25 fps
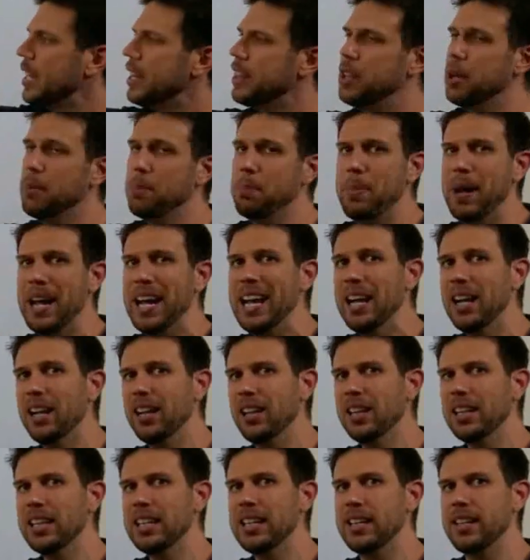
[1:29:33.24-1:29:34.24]
The
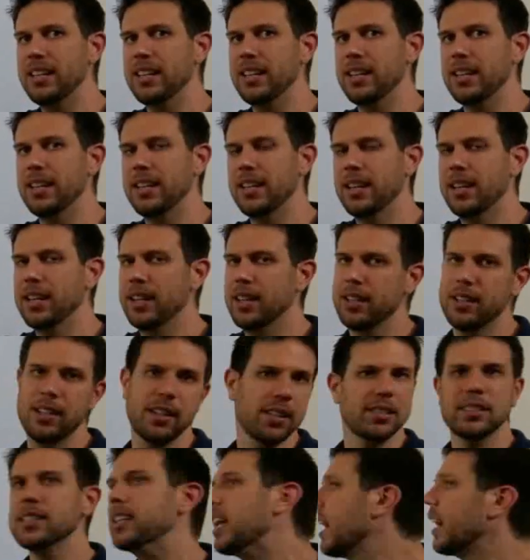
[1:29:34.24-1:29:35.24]
bailee
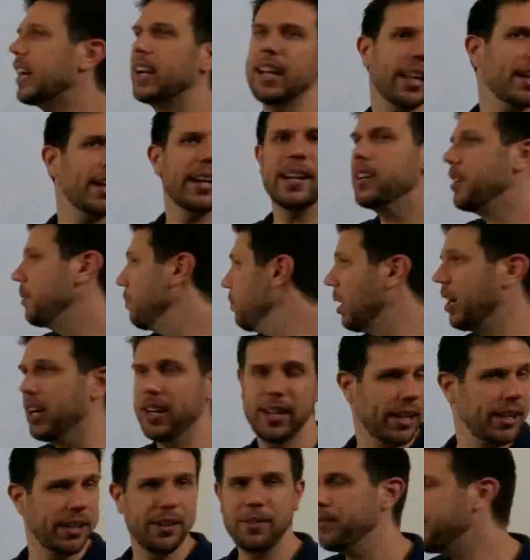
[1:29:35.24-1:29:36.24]
does not get any
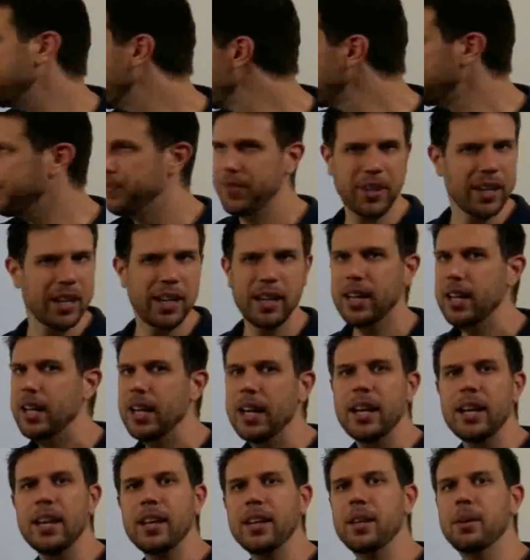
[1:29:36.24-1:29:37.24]
money.
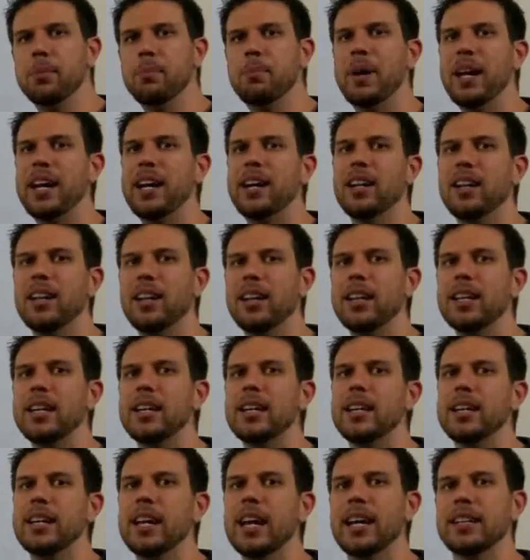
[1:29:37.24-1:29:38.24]
The
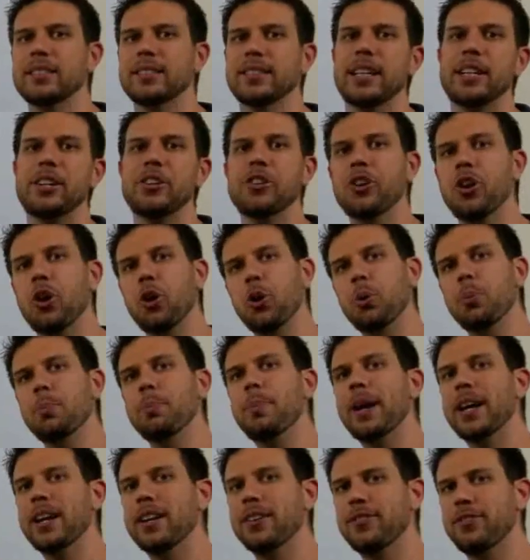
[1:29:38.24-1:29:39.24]
bailee has a no
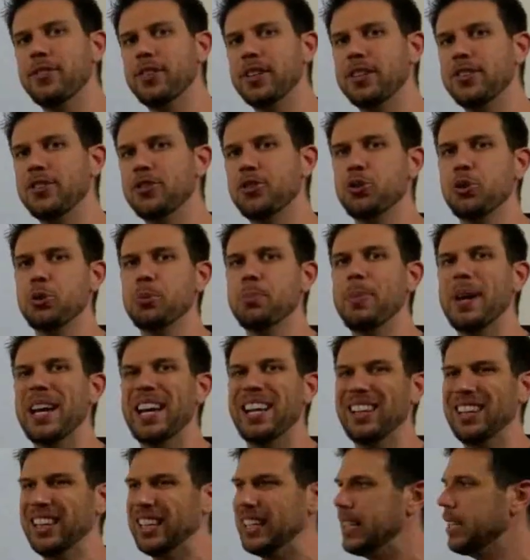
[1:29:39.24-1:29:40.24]
benefit to
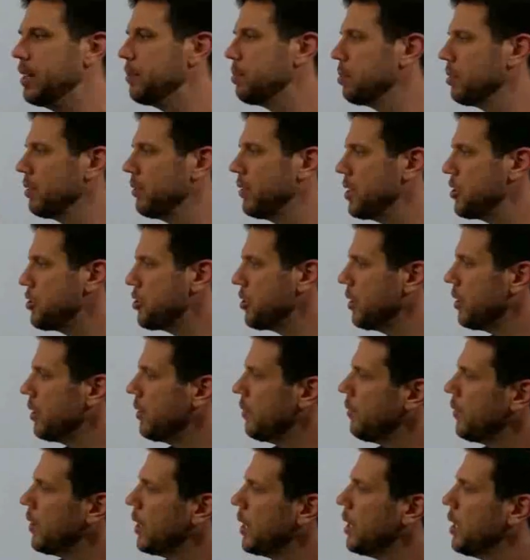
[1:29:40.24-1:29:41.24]
bailee
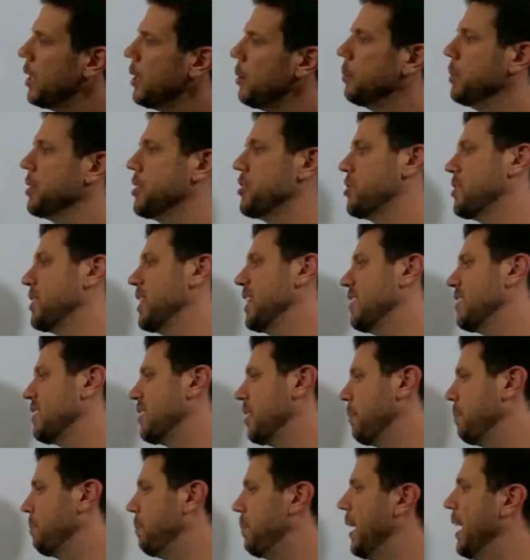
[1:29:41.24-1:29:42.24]
provision, which states
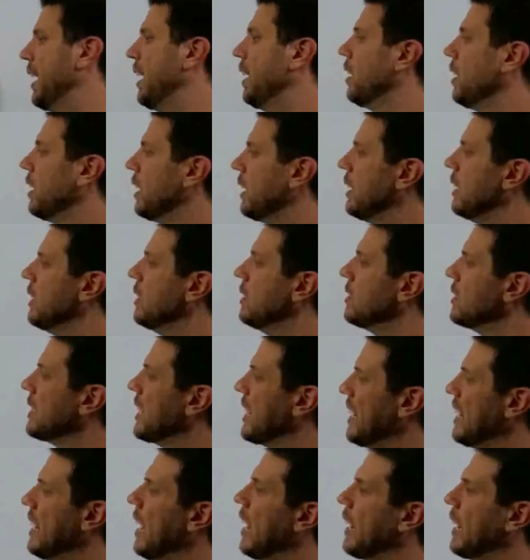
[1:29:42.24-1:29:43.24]
that bailees
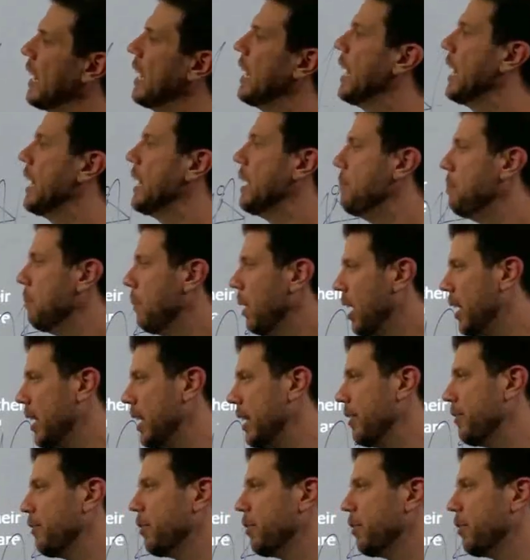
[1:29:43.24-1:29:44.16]
cannot get any money